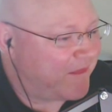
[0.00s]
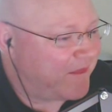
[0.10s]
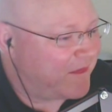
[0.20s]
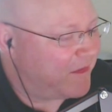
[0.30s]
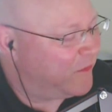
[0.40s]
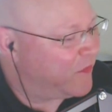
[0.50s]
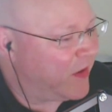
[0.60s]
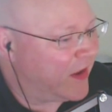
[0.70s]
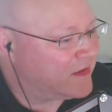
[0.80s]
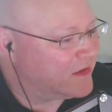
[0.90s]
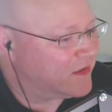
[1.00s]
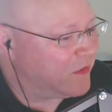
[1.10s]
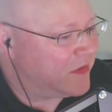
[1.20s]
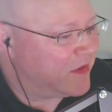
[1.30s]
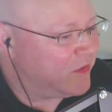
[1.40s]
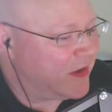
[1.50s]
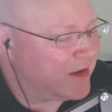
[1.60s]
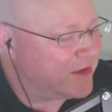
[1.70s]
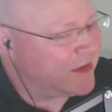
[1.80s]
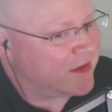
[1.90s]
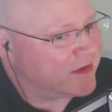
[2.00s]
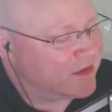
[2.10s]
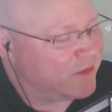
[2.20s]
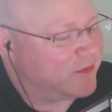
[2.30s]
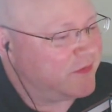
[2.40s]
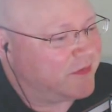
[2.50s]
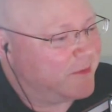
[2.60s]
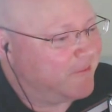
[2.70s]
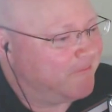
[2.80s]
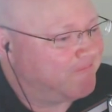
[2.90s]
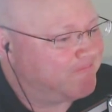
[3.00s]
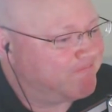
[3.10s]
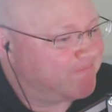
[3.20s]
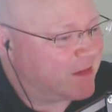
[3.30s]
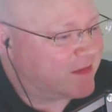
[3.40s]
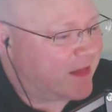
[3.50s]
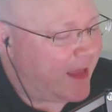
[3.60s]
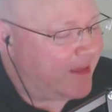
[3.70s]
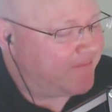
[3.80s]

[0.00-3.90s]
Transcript: You've got access to all the Google Analytics stuff. It's there.